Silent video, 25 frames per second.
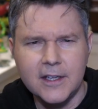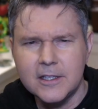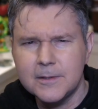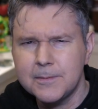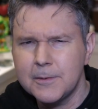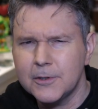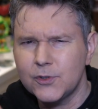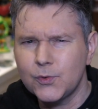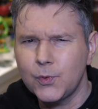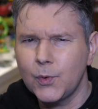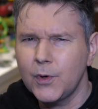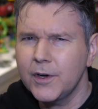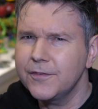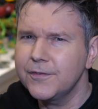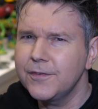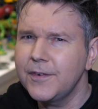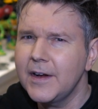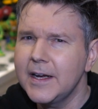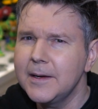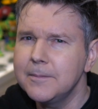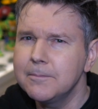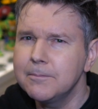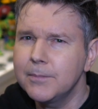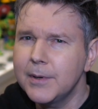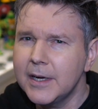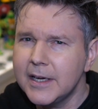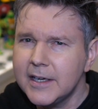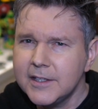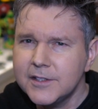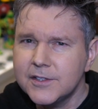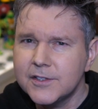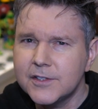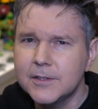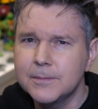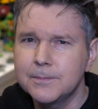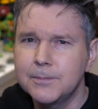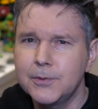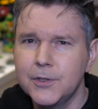it's about
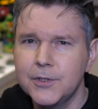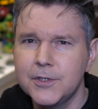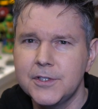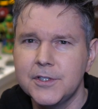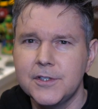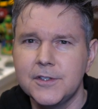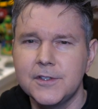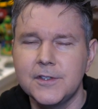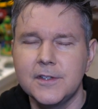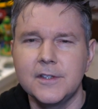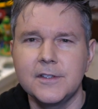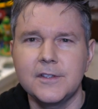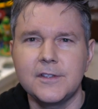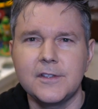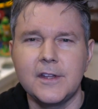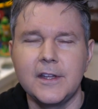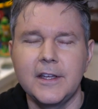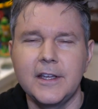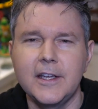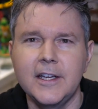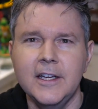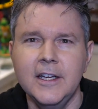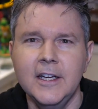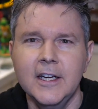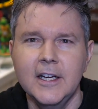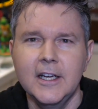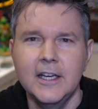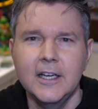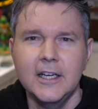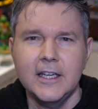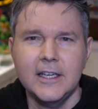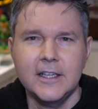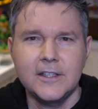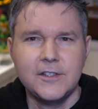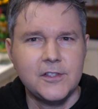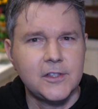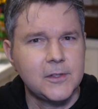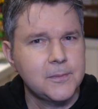$25 to purchase this thing.
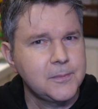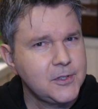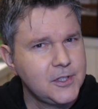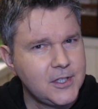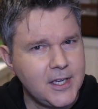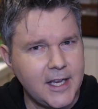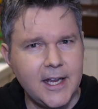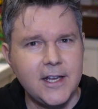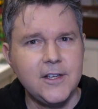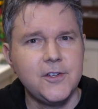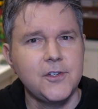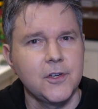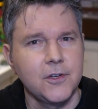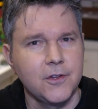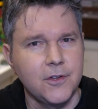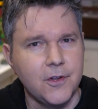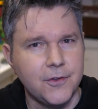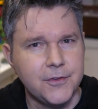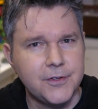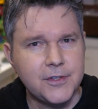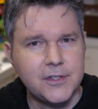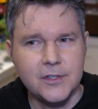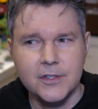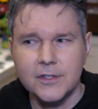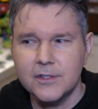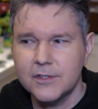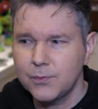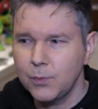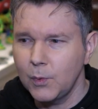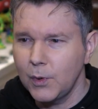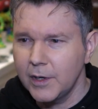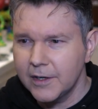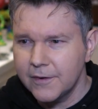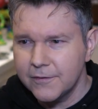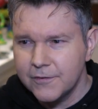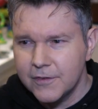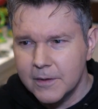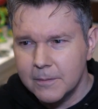It's substantial, though. This is
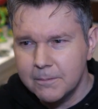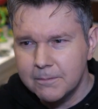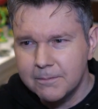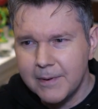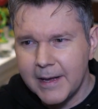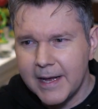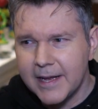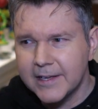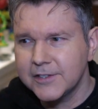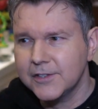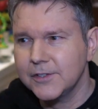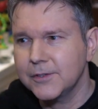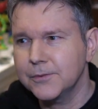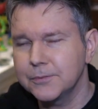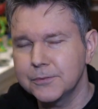one of the best